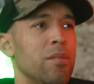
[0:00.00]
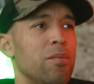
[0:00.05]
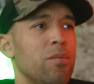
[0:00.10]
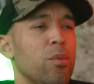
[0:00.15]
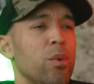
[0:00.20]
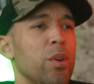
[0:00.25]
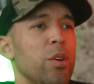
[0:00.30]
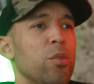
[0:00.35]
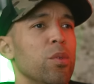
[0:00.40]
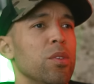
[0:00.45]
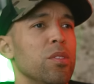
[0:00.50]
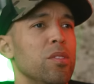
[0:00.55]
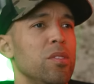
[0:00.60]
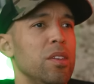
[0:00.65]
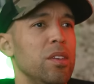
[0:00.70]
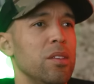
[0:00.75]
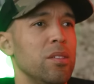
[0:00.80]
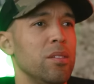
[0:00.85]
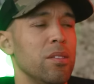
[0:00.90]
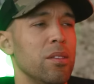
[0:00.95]

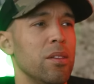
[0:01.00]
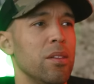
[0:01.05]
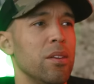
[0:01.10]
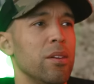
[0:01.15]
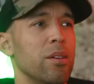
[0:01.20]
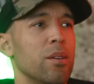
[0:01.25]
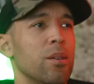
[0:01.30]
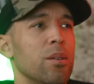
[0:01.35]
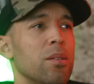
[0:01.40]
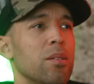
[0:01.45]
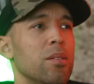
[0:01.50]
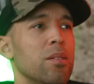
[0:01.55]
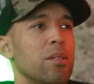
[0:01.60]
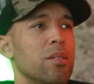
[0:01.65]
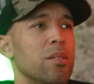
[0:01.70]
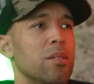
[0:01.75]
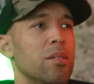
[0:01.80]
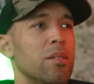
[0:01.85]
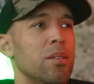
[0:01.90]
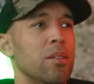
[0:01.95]
frequency isn't there.
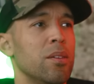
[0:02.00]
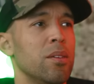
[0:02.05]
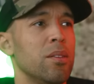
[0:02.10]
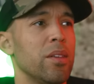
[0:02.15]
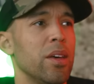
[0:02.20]
Yeah.